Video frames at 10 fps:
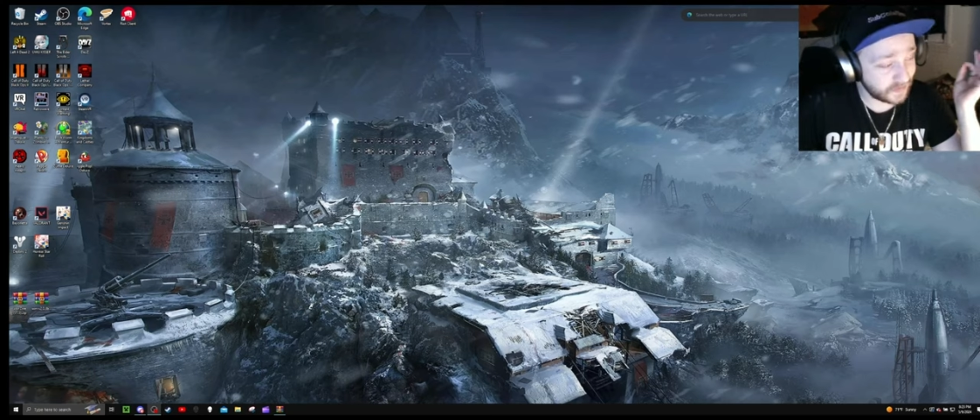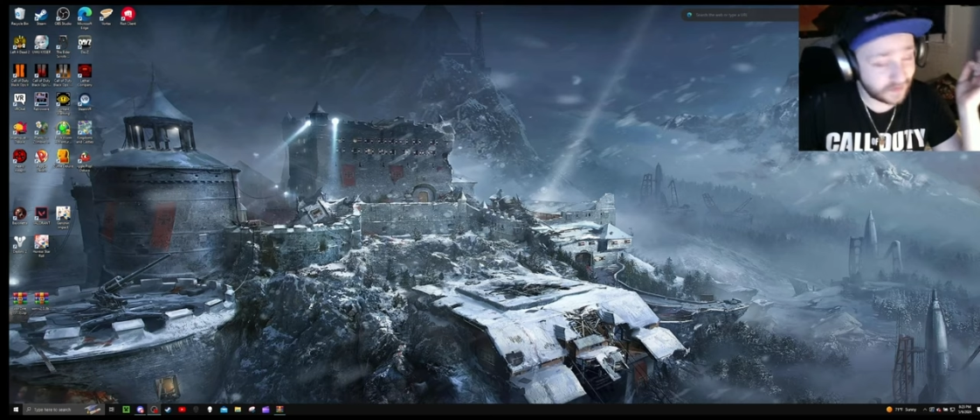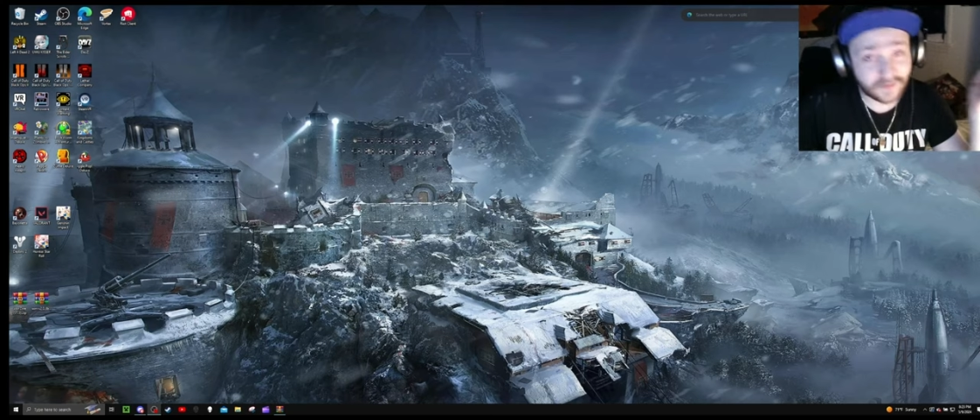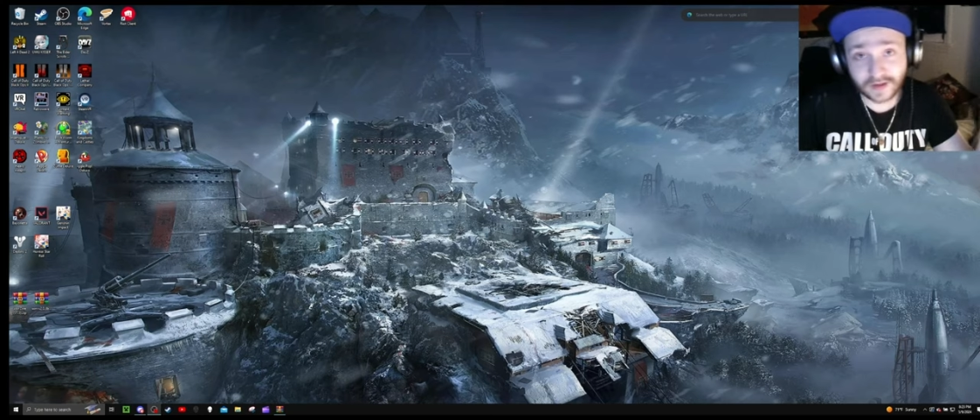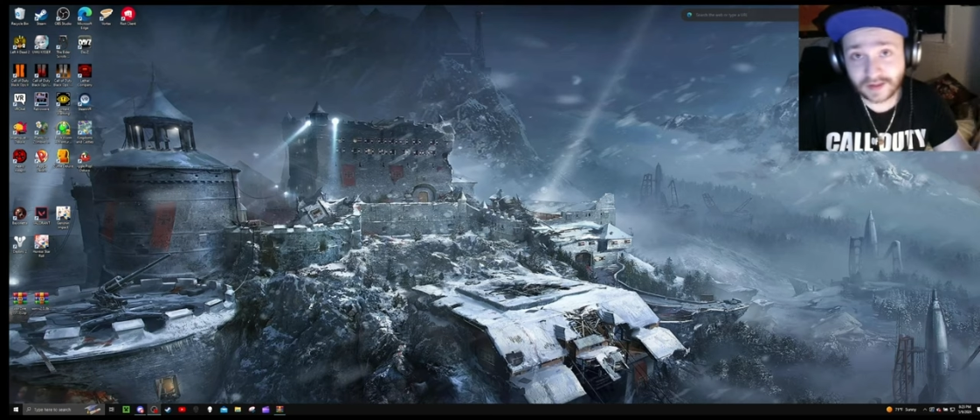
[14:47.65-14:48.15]

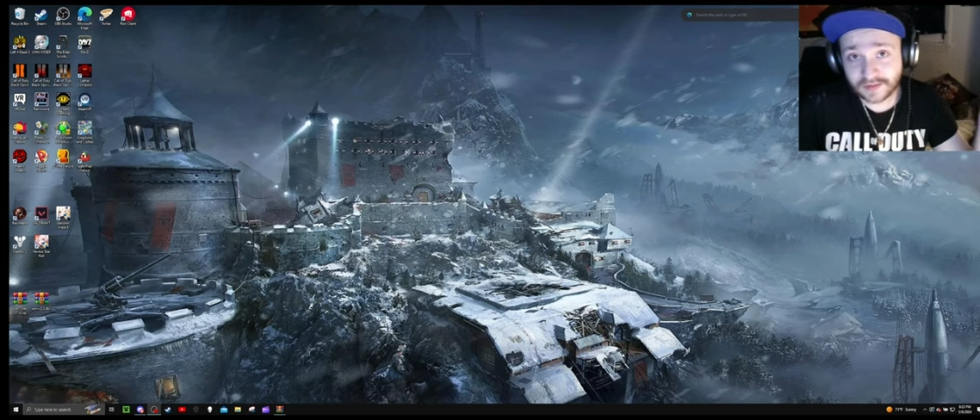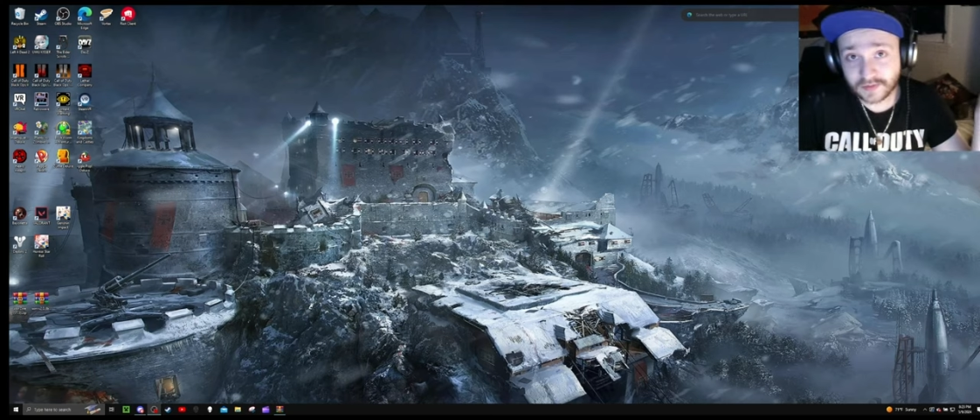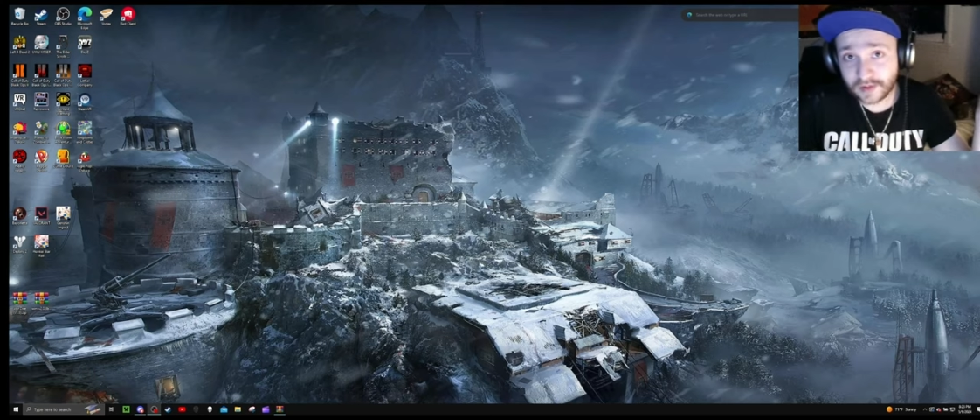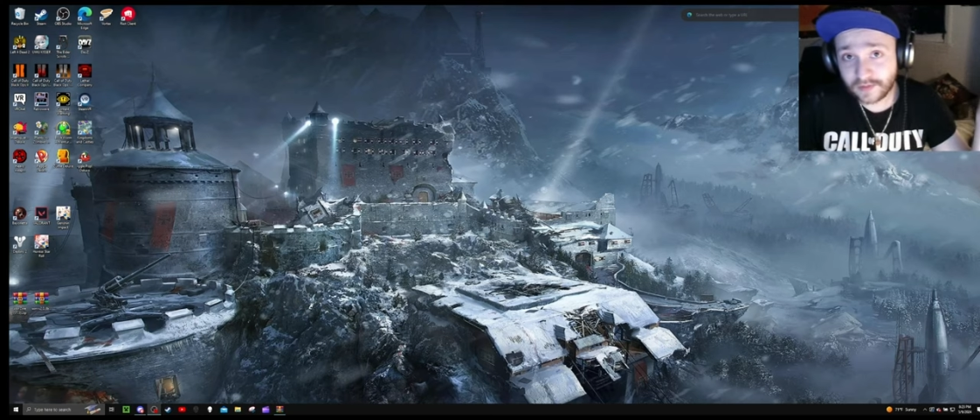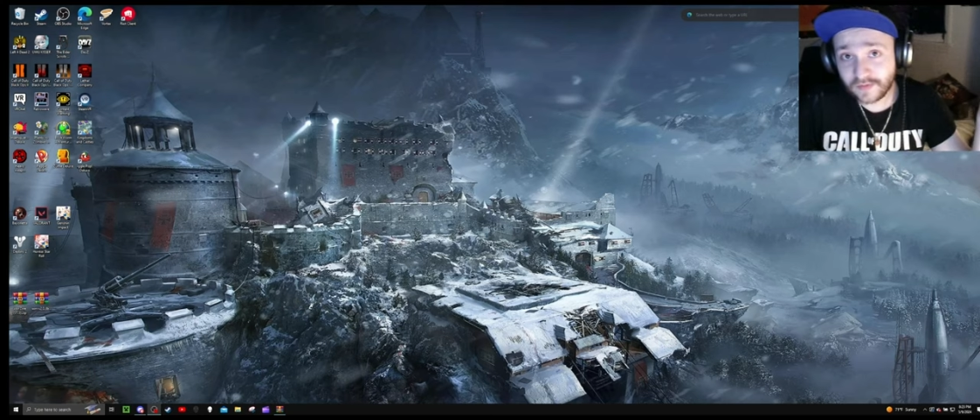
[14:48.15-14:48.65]
Leave a like,
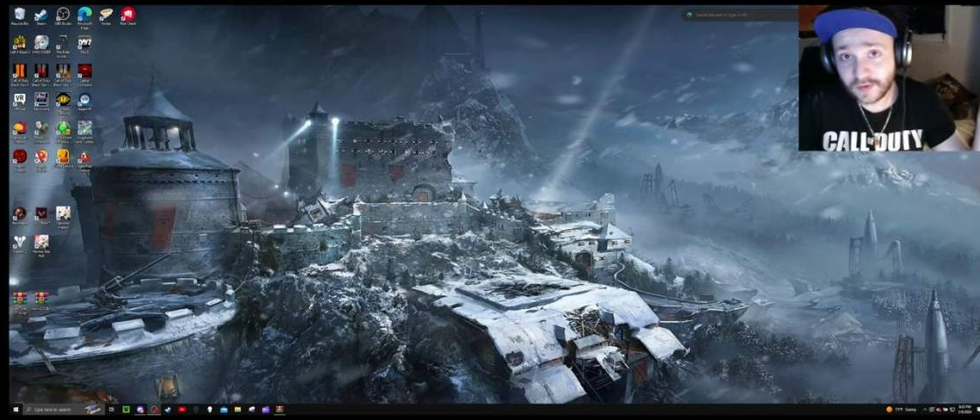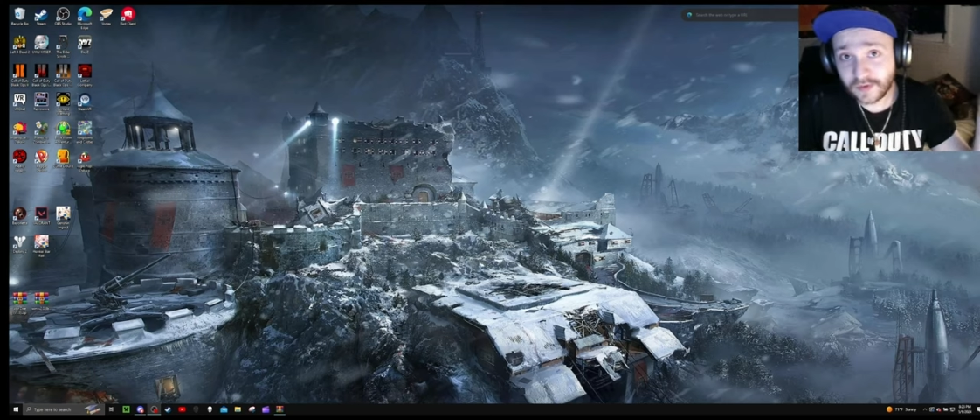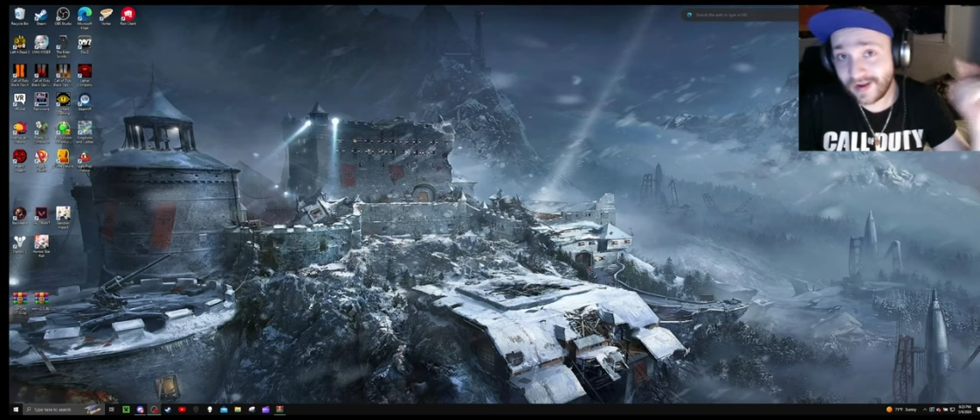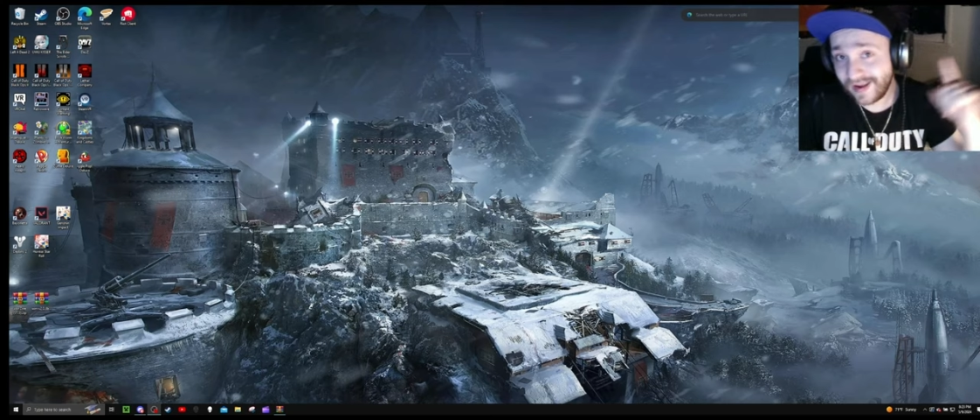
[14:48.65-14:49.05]
subscribe if you're new,